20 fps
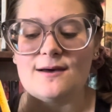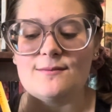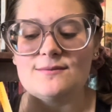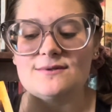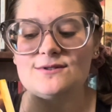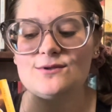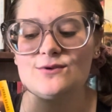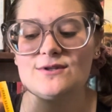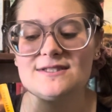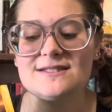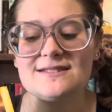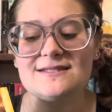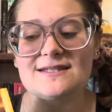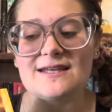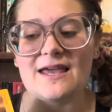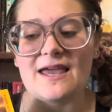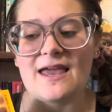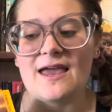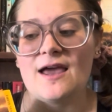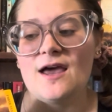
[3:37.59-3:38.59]
So this is
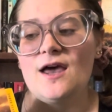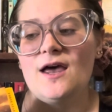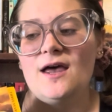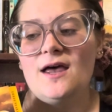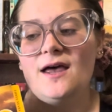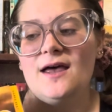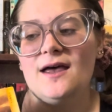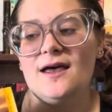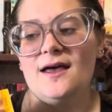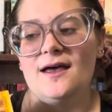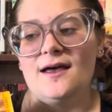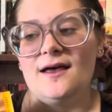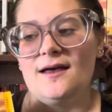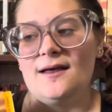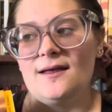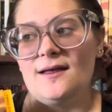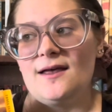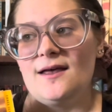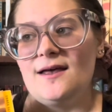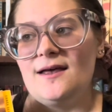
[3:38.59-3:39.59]
a
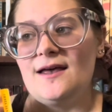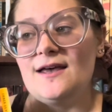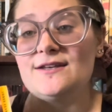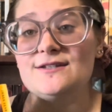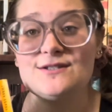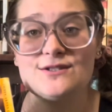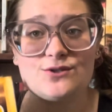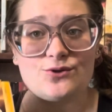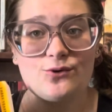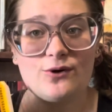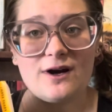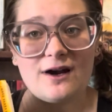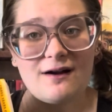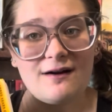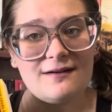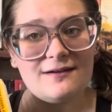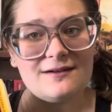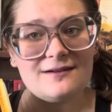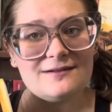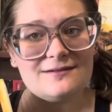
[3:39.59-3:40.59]

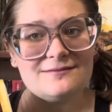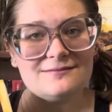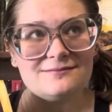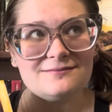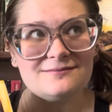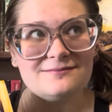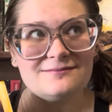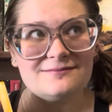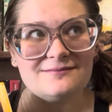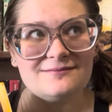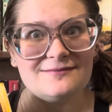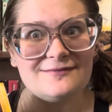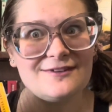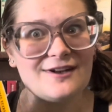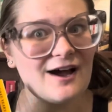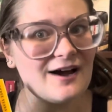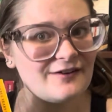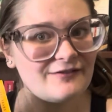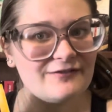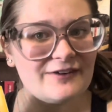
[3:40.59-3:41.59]
historical
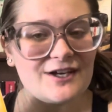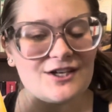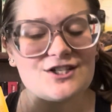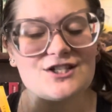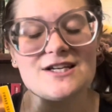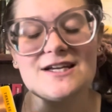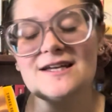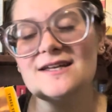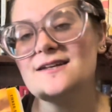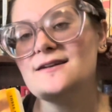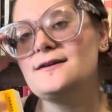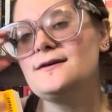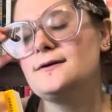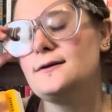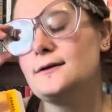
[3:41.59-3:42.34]
nonfiction.